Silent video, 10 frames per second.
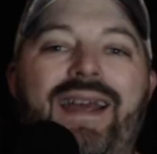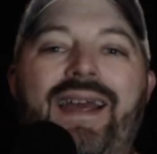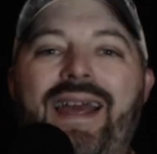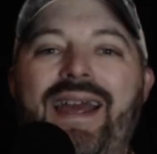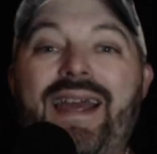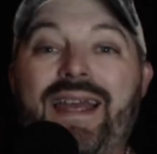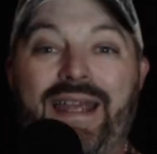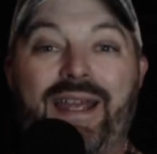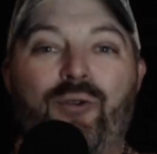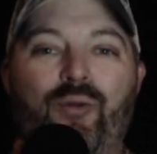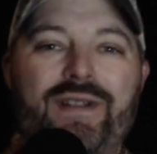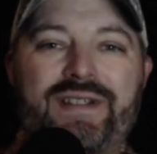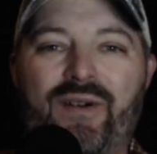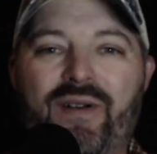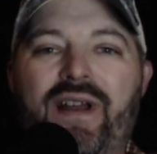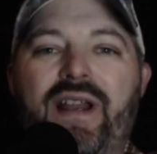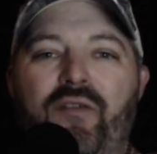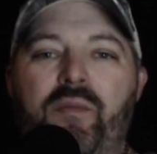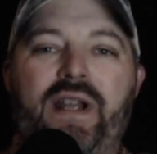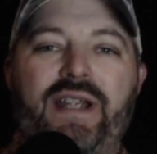Hey, what's going on,
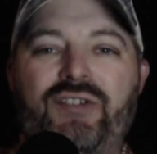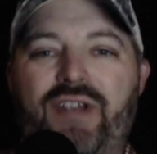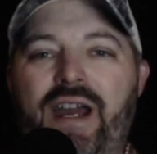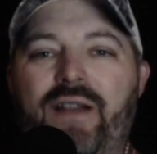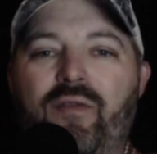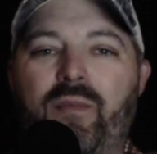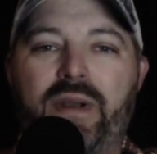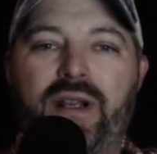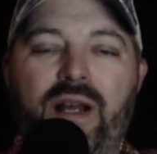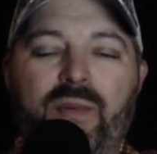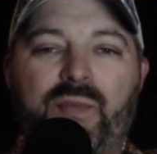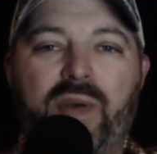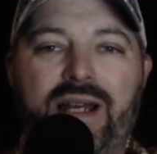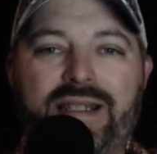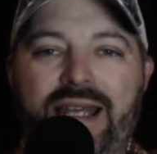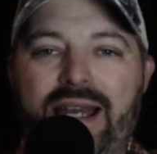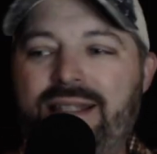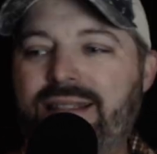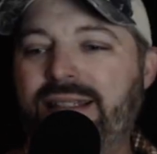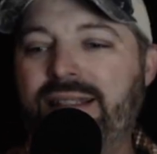everybody? Chad from the Beard Hops
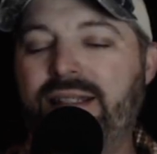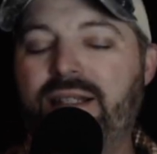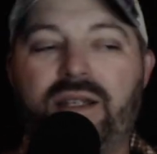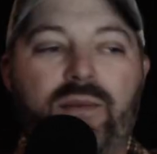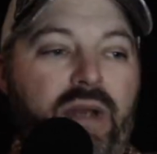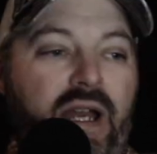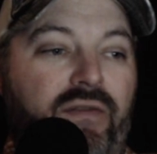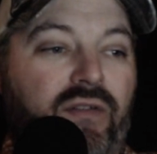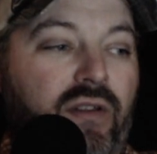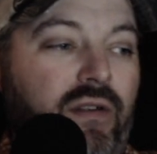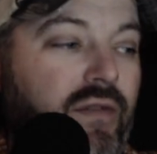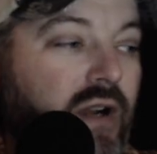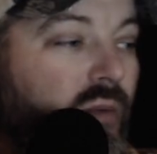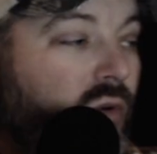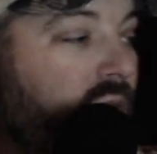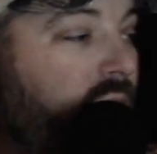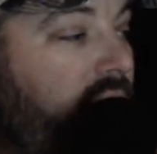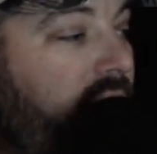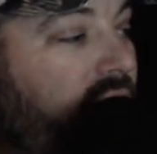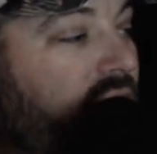Podcast, back for another Friday morning beer
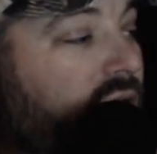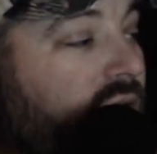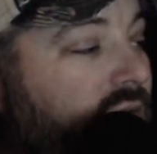review.